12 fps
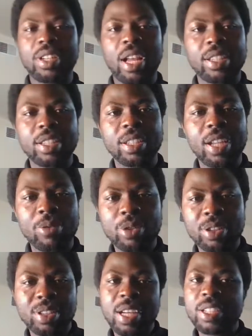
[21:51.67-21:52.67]
I think I'll
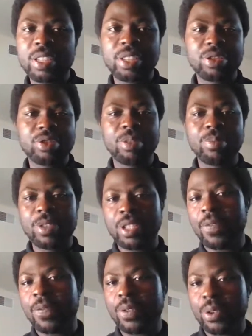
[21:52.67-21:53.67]
just end this stream
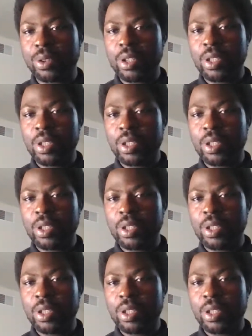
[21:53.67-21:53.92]
here for